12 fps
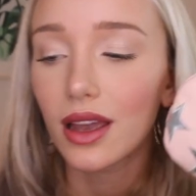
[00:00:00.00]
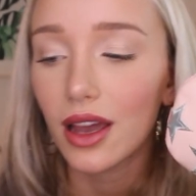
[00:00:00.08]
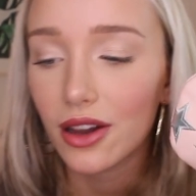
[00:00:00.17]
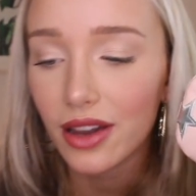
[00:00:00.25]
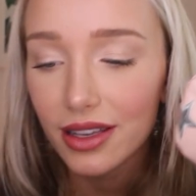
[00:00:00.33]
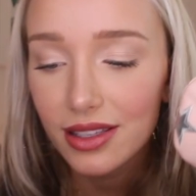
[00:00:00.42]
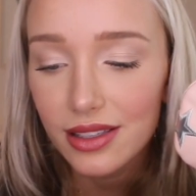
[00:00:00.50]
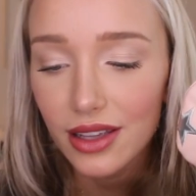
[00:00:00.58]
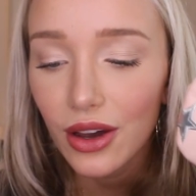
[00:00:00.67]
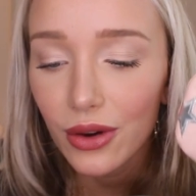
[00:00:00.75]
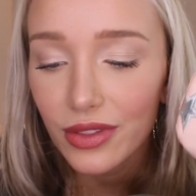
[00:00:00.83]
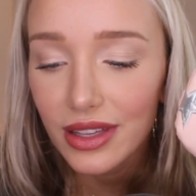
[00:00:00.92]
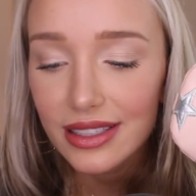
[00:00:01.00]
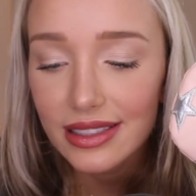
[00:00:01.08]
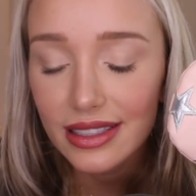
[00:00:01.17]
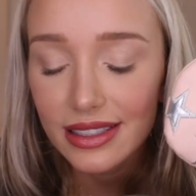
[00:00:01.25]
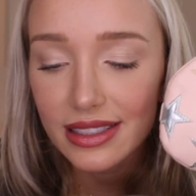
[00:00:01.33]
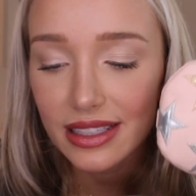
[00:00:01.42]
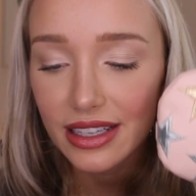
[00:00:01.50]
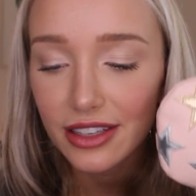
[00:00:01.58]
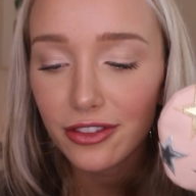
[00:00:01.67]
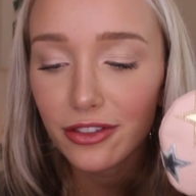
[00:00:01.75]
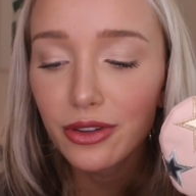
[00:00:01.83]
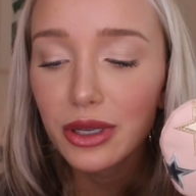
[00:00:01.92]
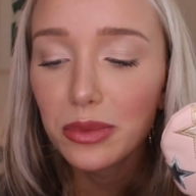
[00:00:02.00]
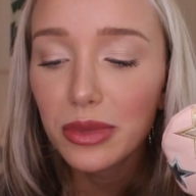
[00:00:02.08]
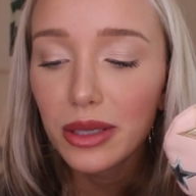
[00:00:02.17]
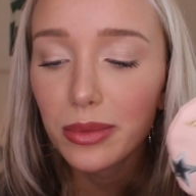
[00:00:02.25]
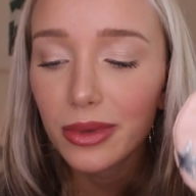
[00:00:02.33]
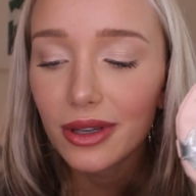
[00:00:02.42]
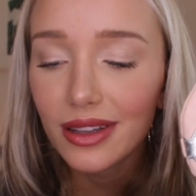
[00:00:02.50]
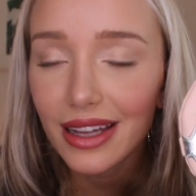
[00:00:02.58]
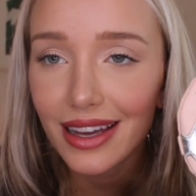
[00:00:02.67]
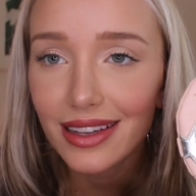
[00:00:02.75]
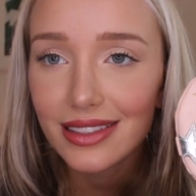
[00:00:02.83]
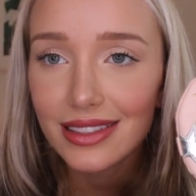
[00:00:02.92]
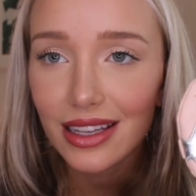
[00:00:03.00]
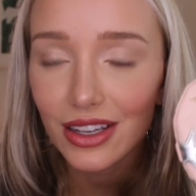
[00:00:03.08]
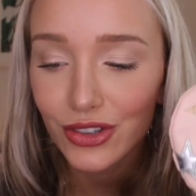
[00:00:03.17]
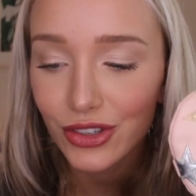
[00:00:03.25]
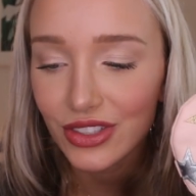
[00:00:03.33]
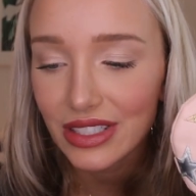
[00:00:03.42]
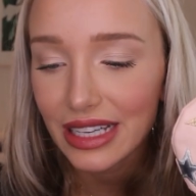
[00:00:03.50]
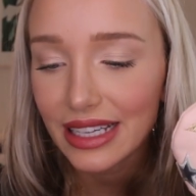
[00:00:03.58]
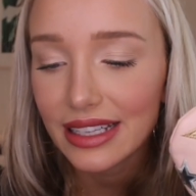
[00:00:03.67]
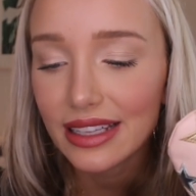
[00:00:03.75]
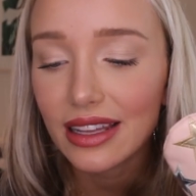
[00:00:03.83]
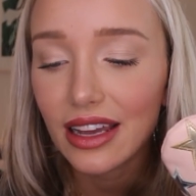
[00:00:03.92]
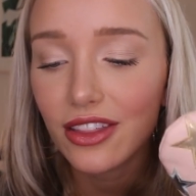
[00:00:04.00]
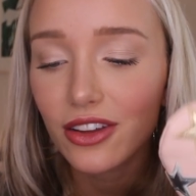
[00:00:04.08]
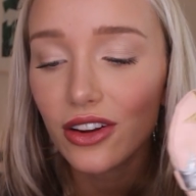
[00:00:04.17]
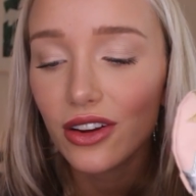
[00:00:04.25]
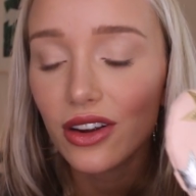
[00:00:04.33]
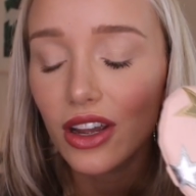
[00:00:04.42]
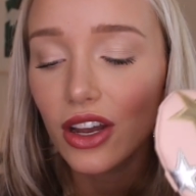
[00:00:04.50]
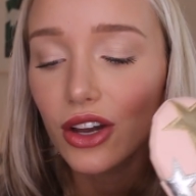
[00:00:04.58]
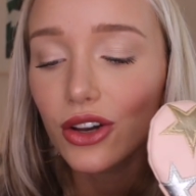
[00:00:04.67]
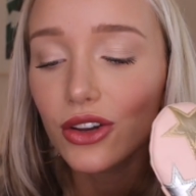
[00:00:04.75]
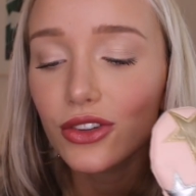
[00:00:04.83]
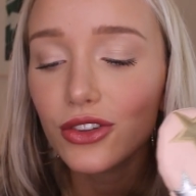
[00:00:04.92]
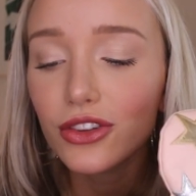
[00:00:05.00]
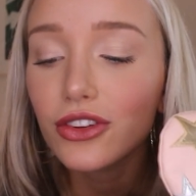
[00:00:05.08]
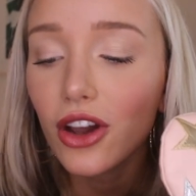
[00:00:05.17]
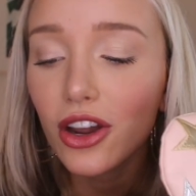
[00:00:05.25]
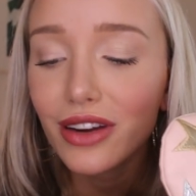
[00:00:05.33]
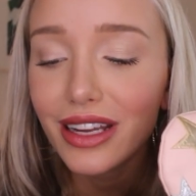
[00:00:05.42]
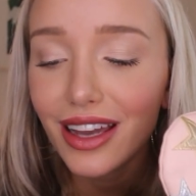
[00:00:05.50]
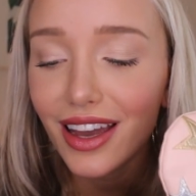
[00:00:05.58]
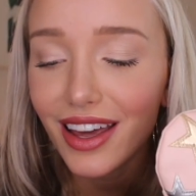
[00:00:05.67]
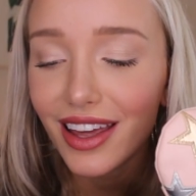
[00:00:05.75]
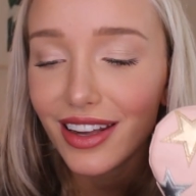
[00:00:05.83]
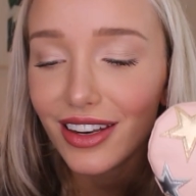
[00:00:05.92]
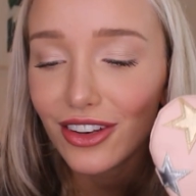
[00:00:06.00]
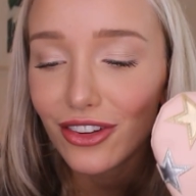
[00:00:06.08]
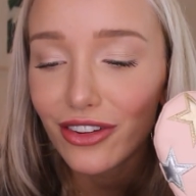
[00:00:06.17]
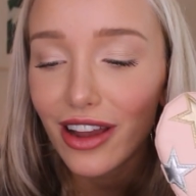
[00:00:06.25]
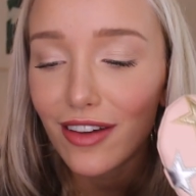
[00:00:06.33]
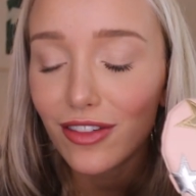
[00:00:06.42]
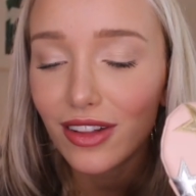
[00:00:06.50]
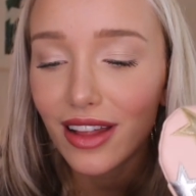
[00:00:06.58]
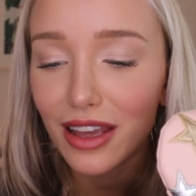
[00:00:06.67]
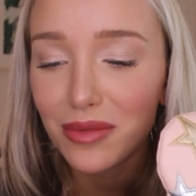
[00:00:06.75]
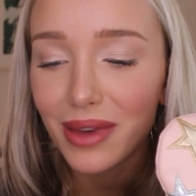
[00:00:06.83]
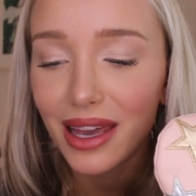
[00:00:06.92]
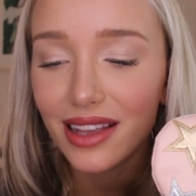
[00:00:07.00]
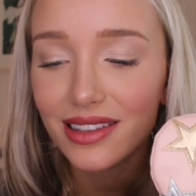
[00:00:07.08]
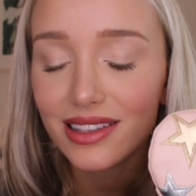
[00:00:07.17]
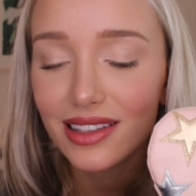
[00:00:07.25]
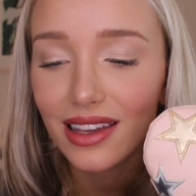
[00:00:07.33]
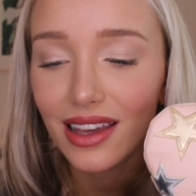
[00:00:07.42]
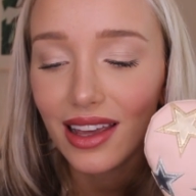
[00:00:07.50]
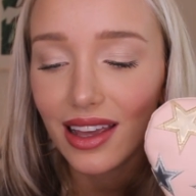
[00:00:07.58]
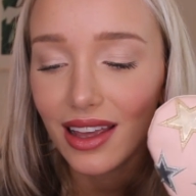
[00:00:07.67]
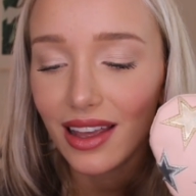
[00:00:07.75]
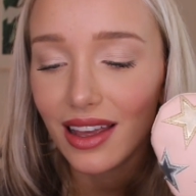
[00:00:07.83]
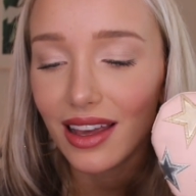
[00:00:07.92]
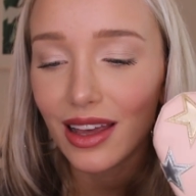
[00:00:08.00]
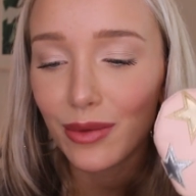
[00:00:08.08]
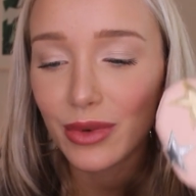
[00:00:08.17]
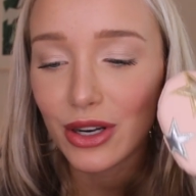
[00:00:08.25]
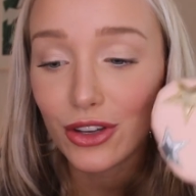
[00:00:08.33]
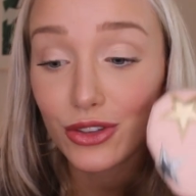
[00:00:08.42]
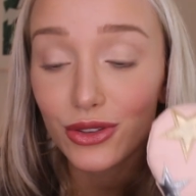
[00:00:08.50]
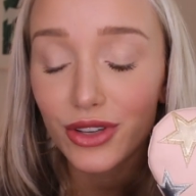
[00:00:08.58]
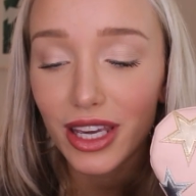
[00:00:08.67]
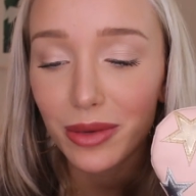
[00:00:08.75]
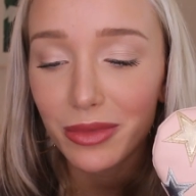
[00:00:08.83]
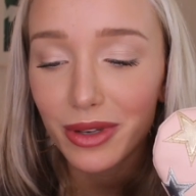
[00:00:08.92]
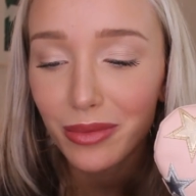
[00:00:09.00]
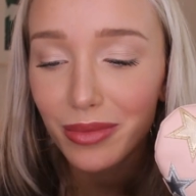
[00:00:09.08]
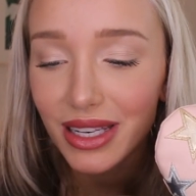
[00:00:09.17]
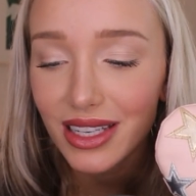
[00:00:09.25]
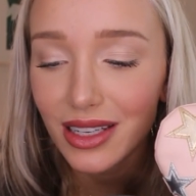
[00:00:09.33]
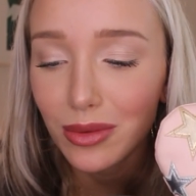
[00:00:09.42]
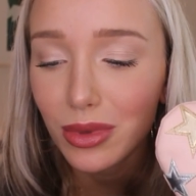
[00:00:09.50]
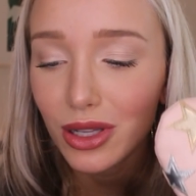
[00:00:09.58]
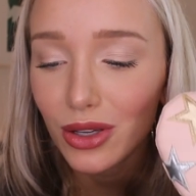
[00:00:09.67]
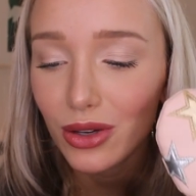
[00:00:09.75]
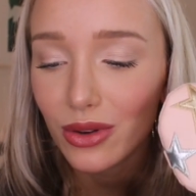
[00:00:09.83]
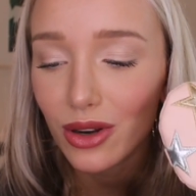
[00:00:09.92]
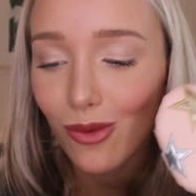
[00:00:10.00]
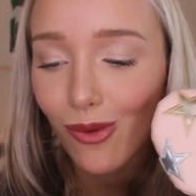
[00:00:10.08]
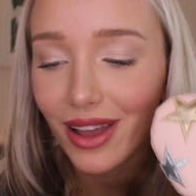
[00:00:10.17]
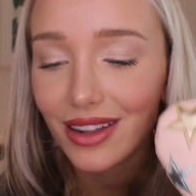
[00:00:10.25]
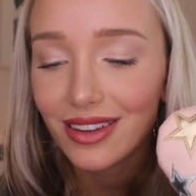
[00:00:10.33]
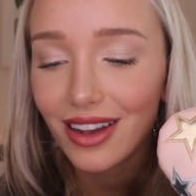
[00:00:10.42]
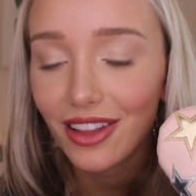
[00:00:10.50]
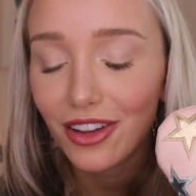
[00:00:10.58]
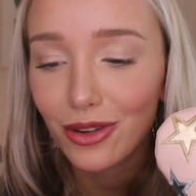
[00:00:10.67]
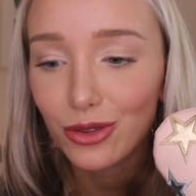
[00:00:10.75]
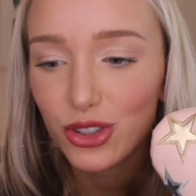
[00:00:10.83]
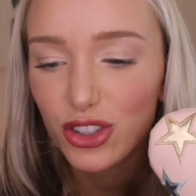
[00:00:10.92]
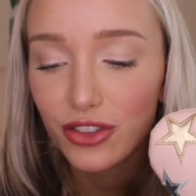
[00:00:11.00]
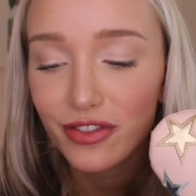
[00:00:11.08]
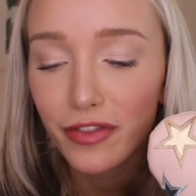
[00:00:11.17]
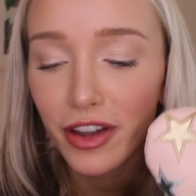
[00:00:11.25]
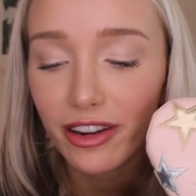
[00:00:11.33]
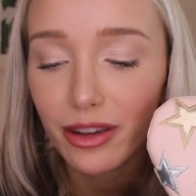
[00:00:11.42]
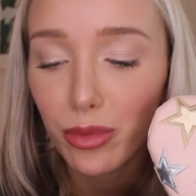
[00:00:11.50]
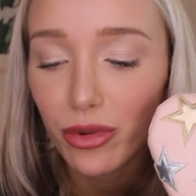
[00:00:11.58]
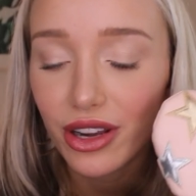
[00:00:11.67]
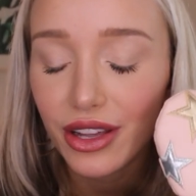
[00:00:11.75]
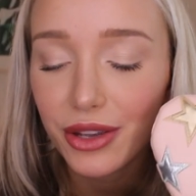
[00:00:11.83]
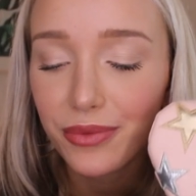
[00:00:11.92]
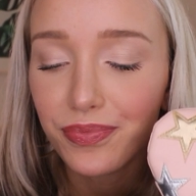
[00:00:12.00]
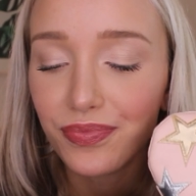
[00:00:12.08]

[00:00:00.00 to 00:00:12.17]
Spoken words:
Okay, so this is the Free People X Understated Leather Starry-Eyed Travel Eye Mask. It also came in a minty blue and a white color, which is very pretty.